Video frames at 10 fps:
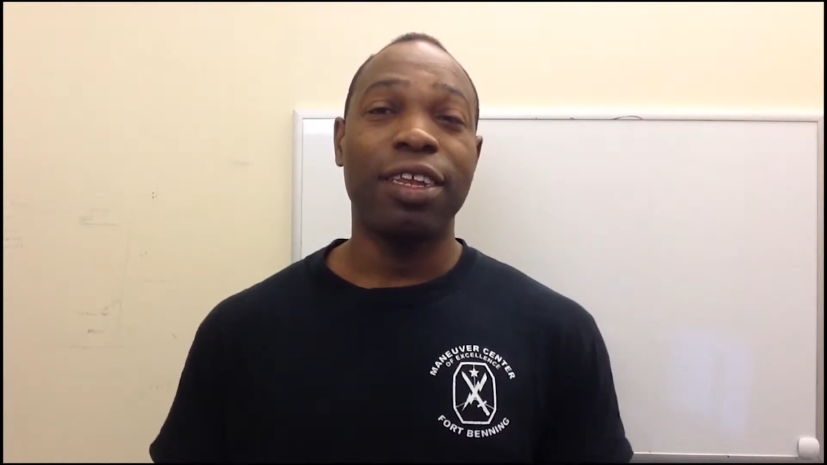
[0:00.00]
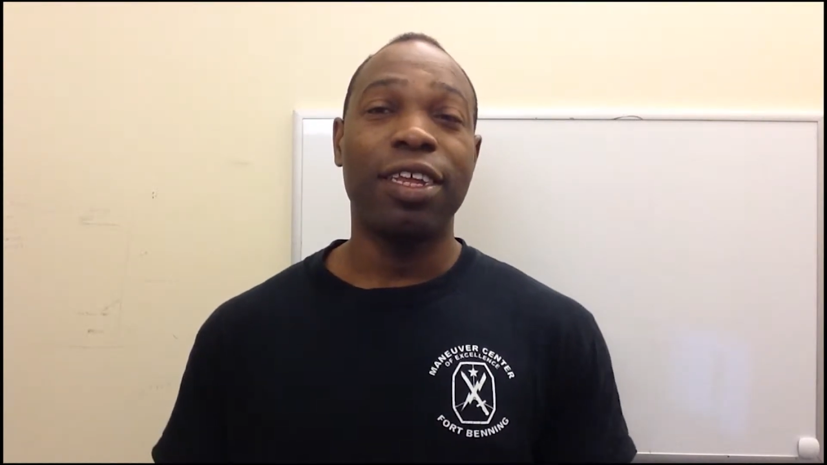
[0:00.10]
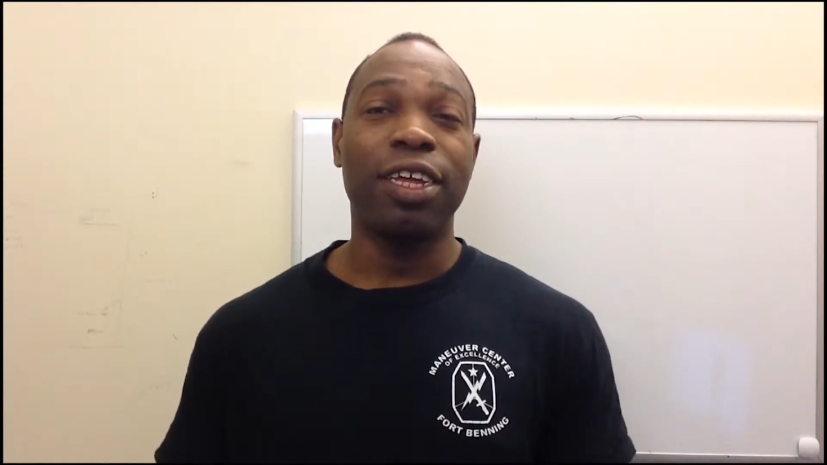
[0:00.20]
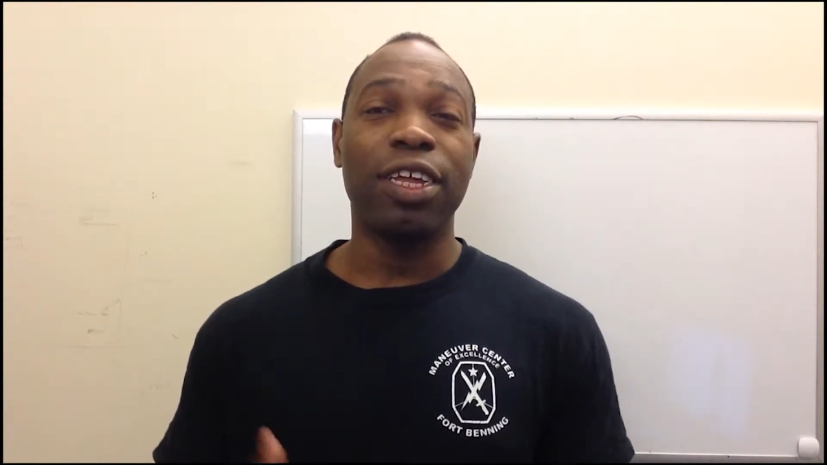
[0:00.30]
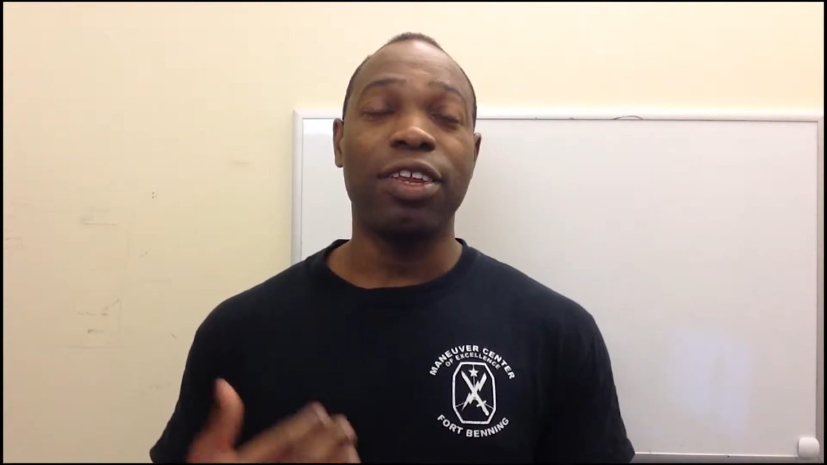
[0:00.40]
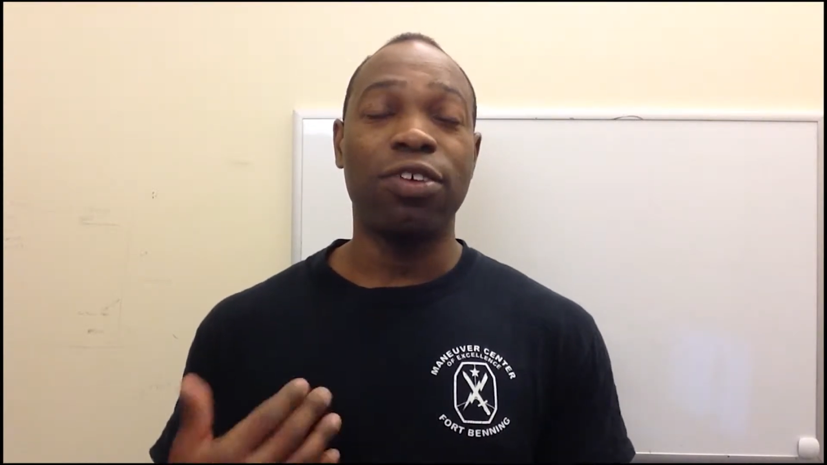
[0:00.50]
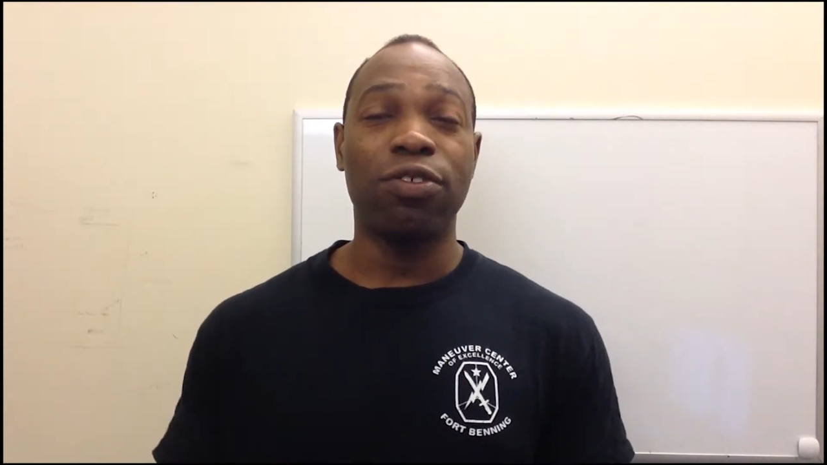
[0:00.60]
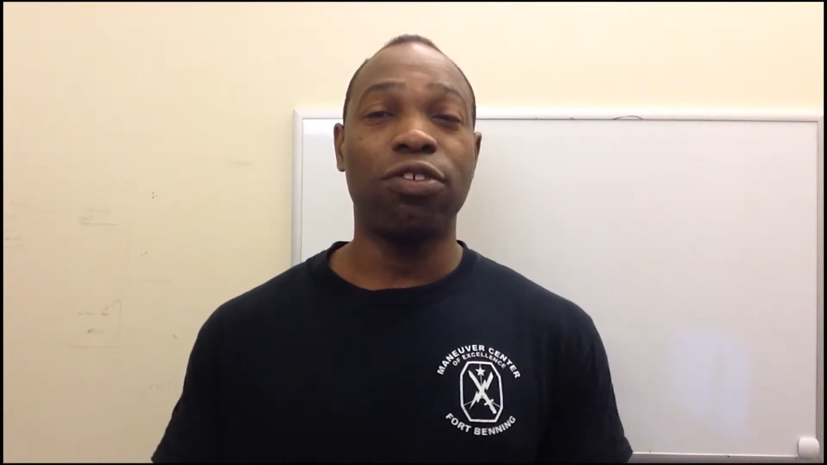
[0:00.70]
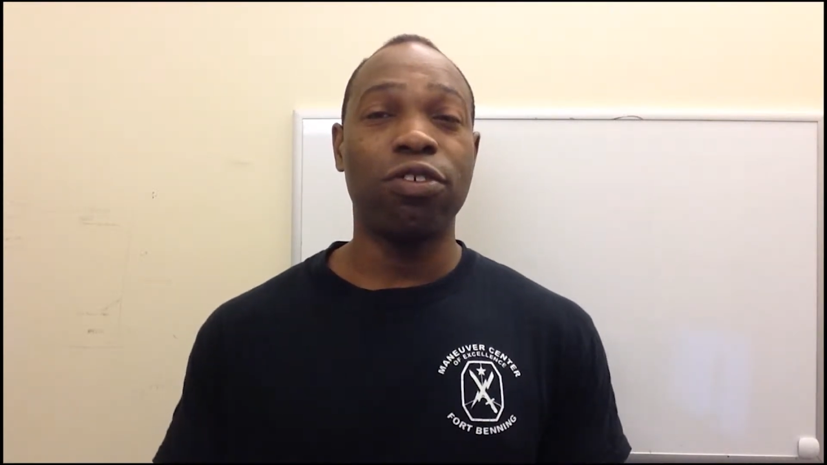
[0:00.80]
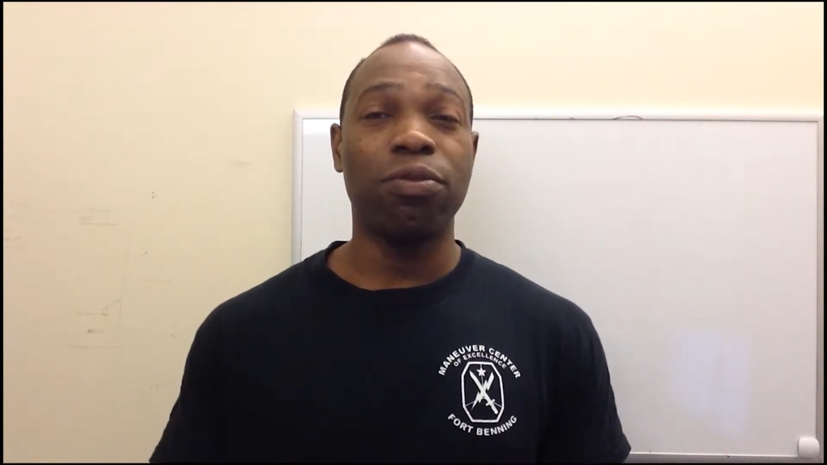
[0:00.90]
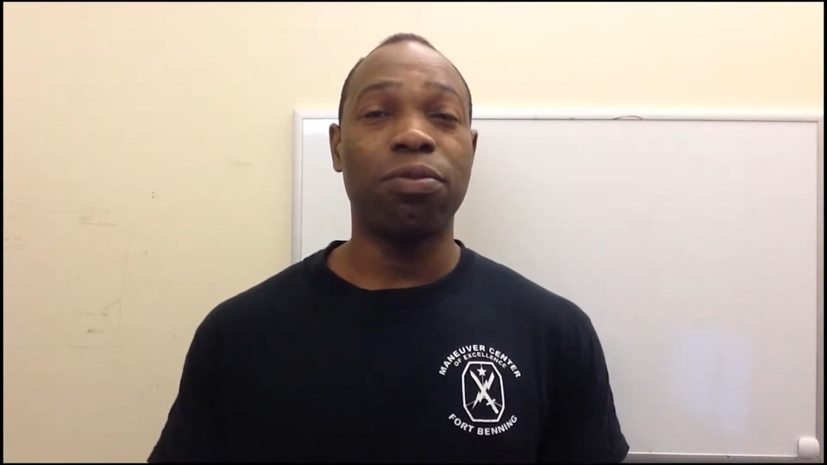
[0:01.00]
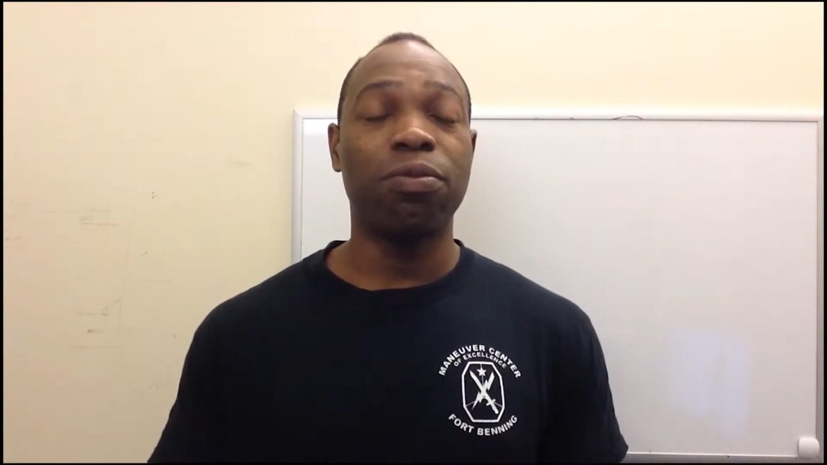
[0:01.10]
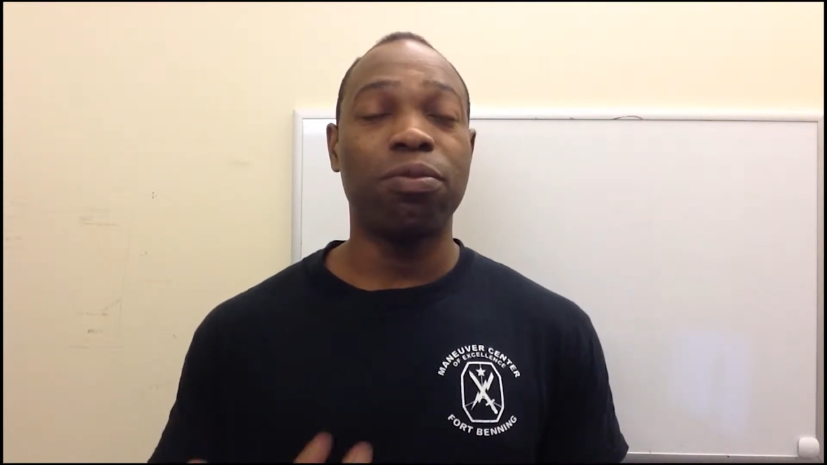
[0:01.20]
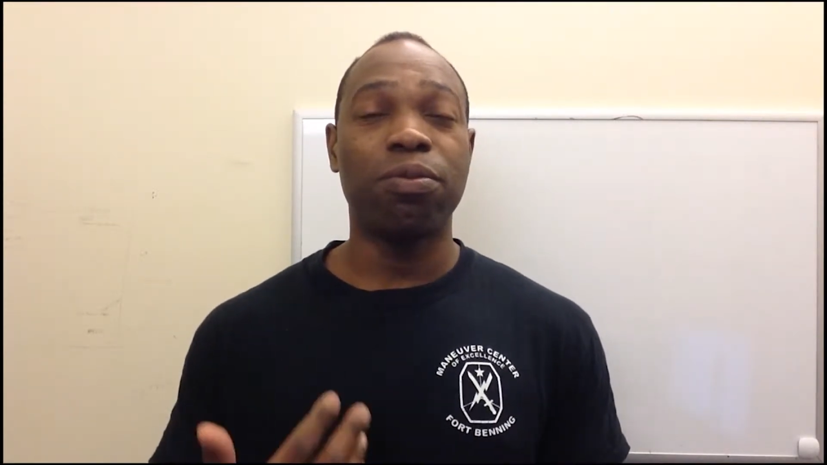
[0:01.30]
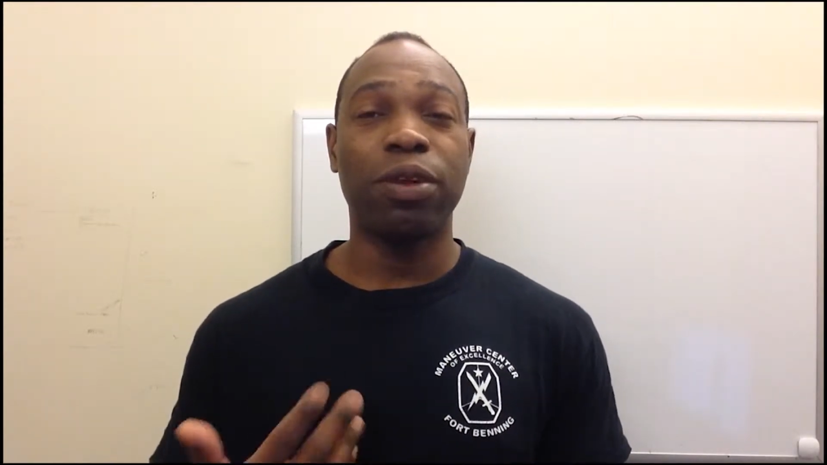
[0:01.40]
then the
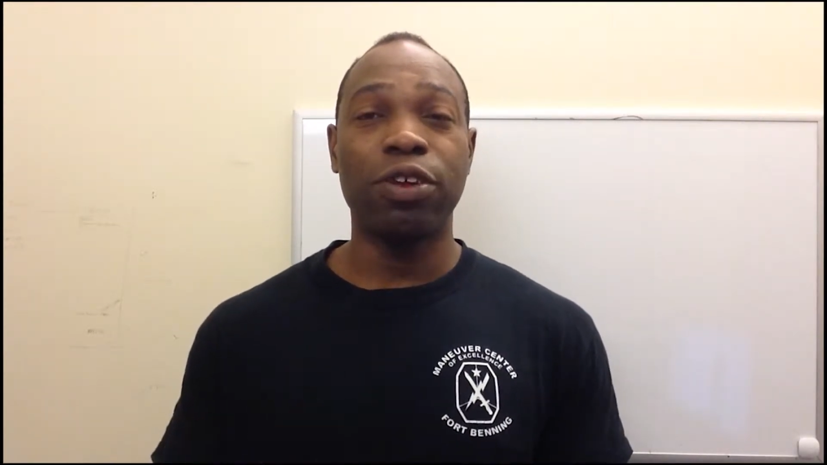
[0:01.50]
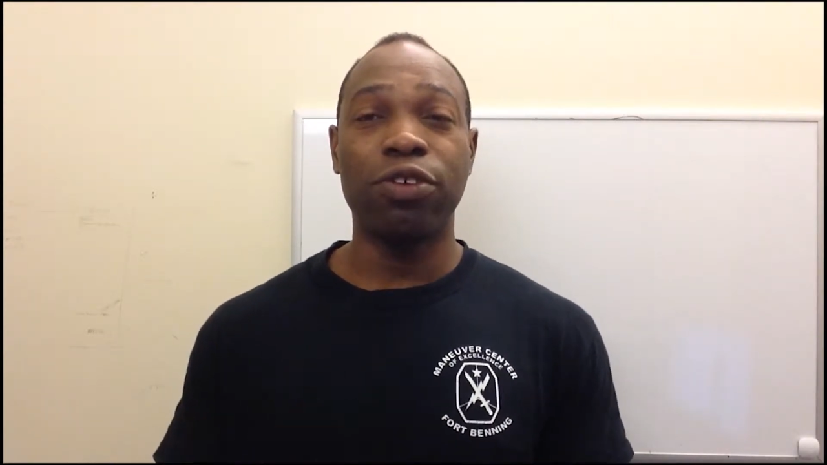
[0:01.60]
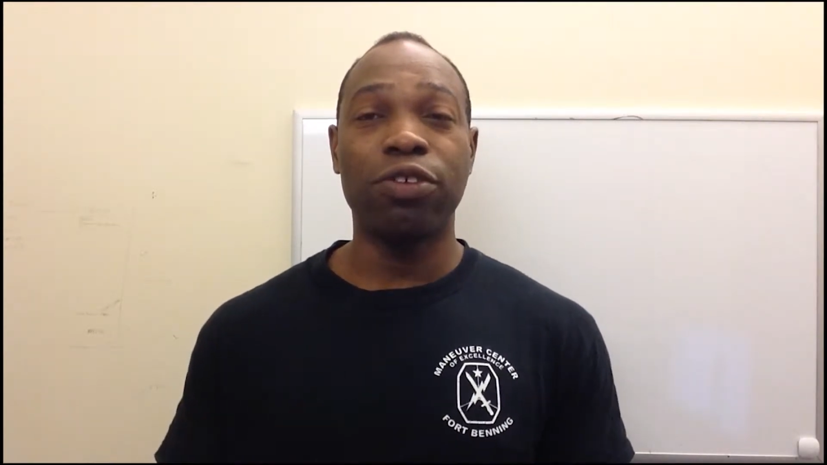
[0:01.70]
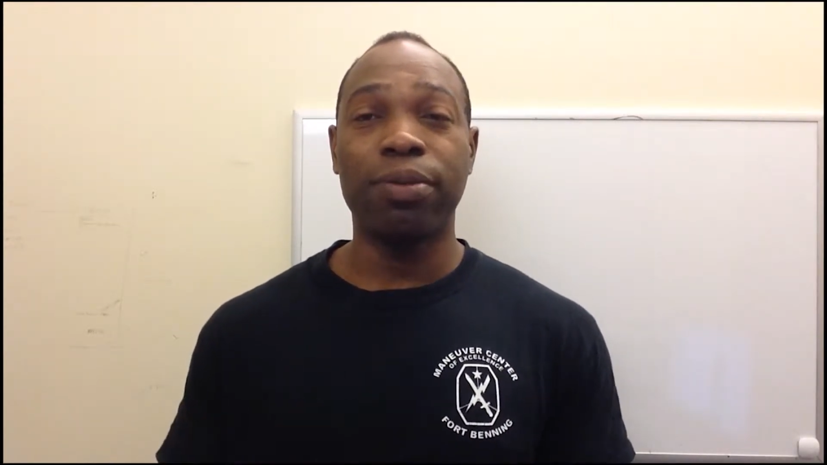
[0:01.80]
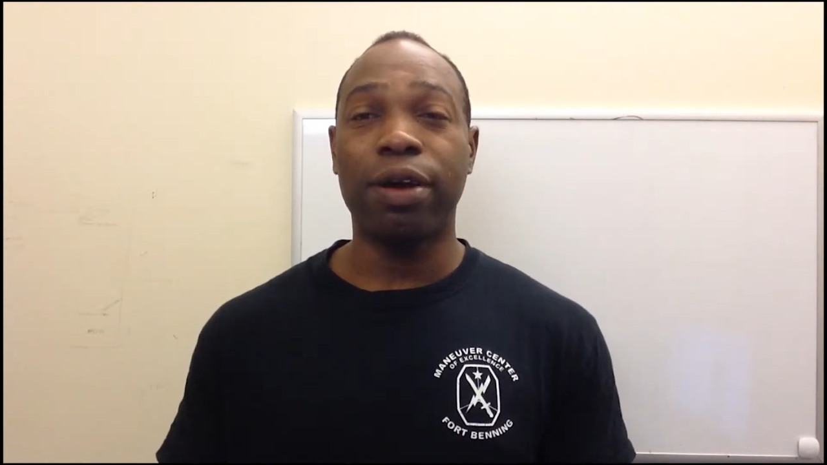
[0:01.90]
YouTube